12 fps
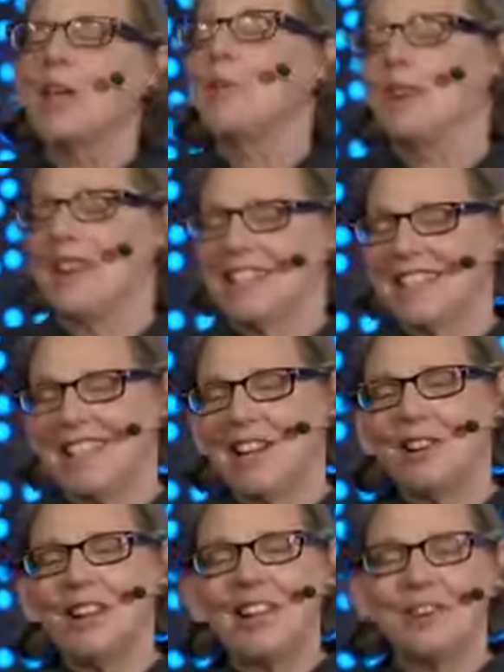When I
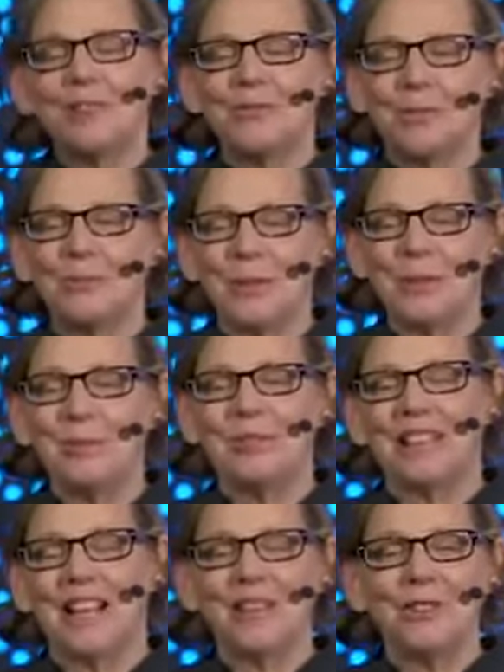started hearing from people
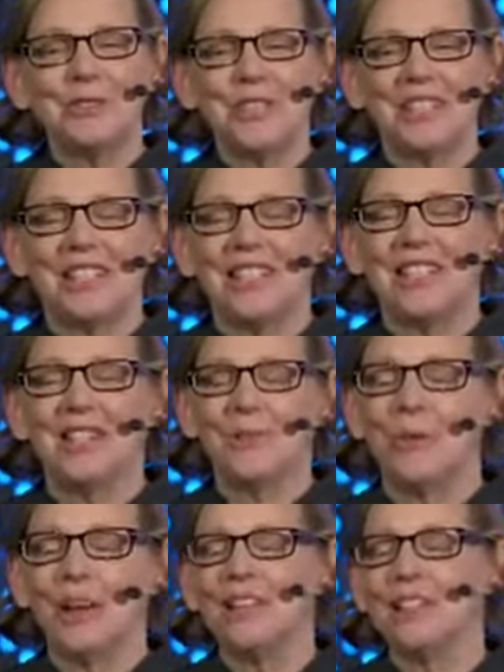in other cities that
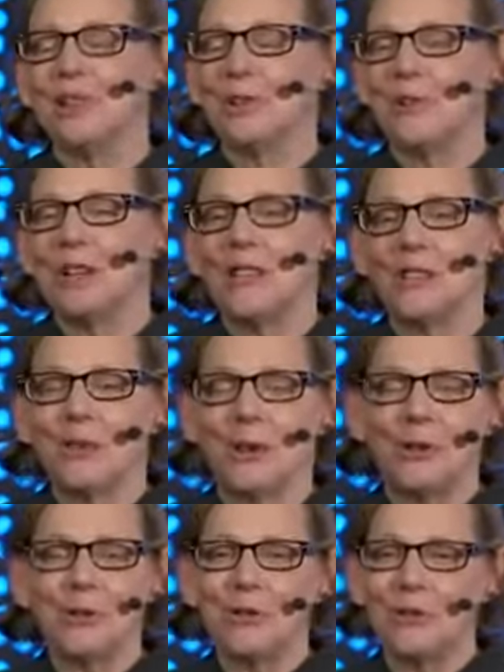wanted to create their
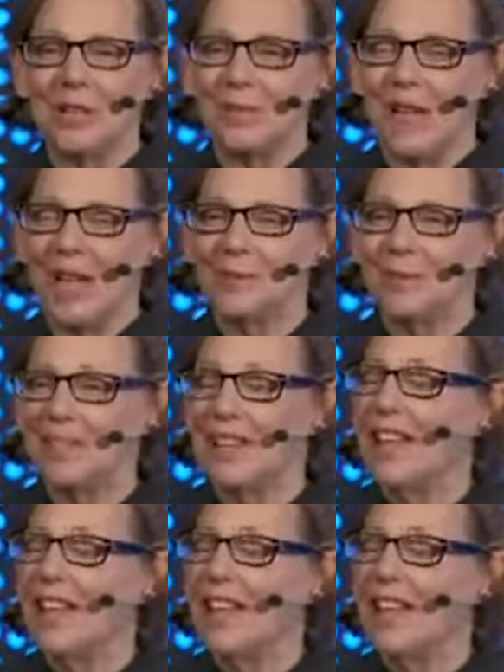own green maps,